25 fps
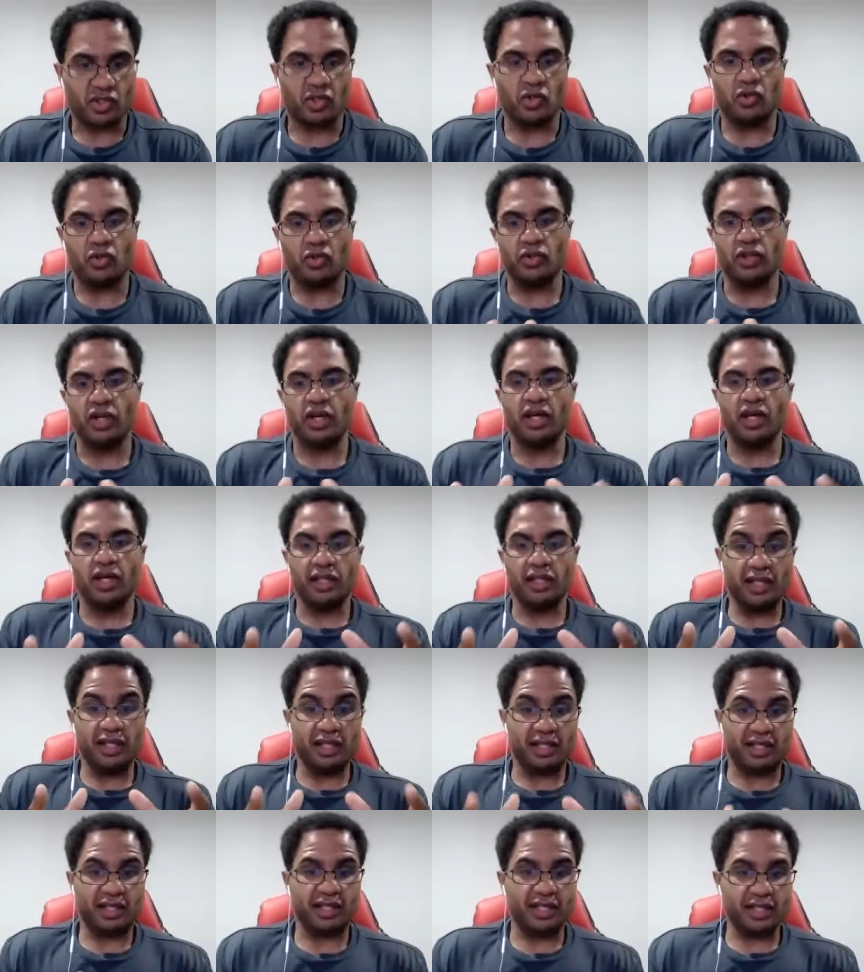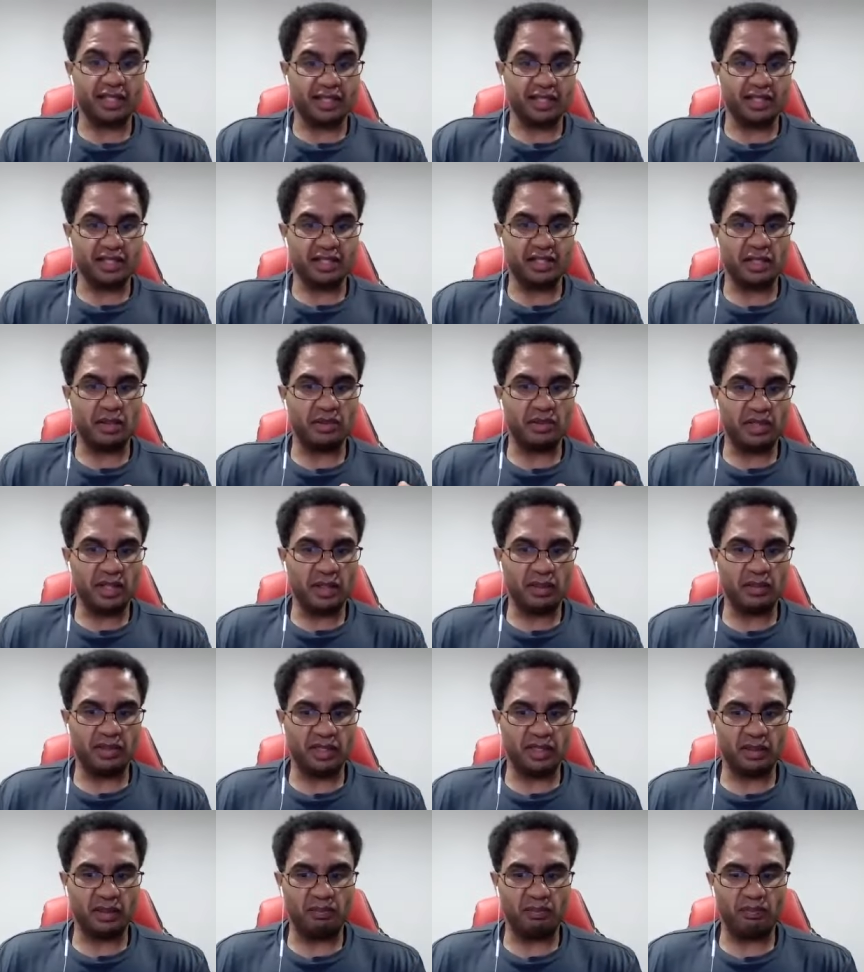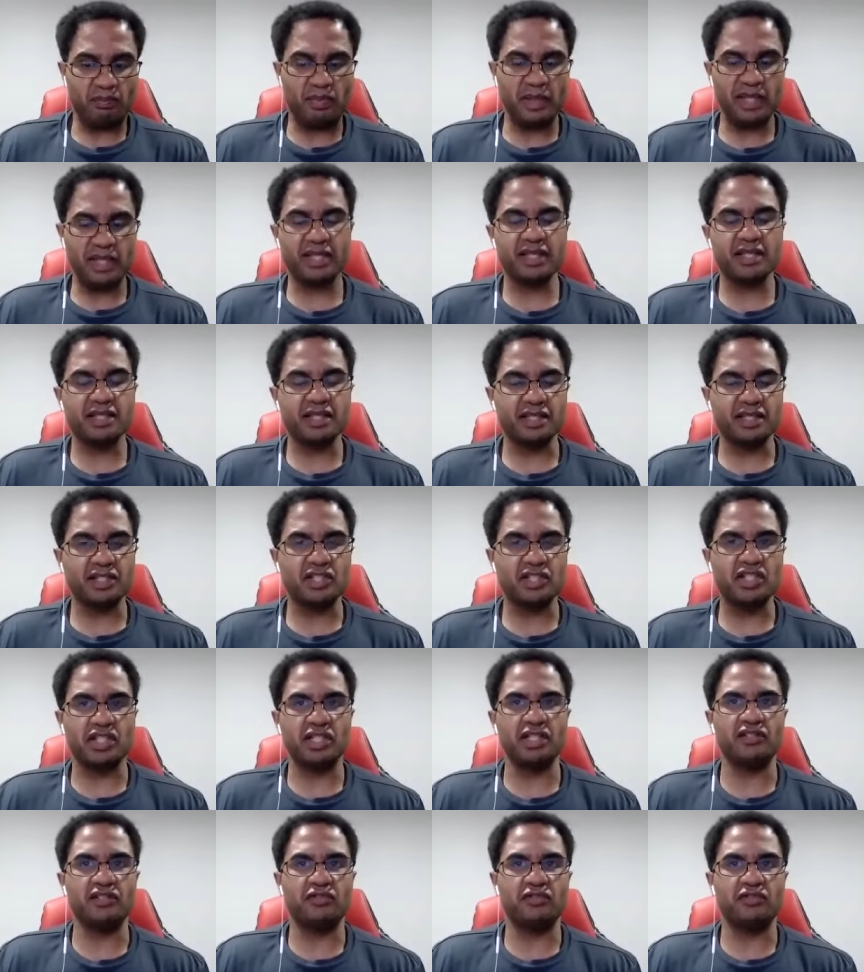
So the thing is, the biggest